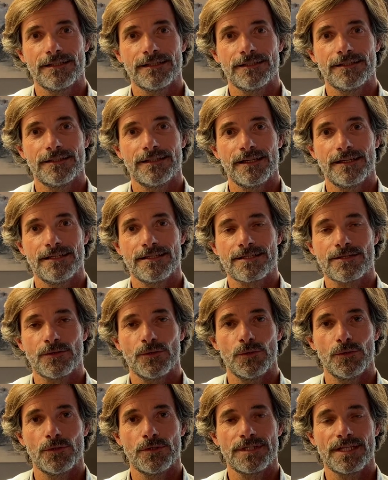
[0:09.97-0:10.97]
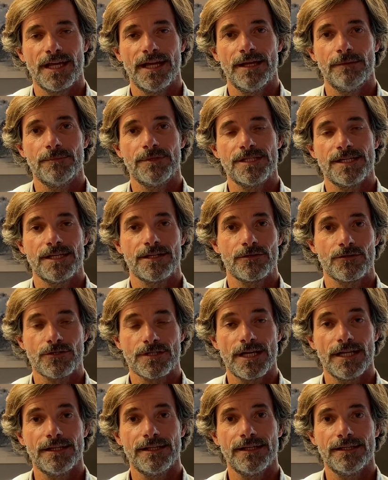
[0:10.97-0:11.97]
that is called NG
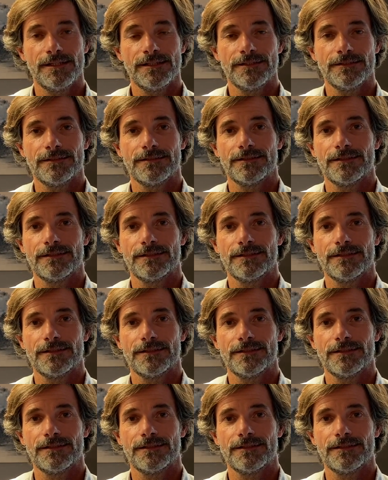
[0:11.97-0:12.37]
Consulting,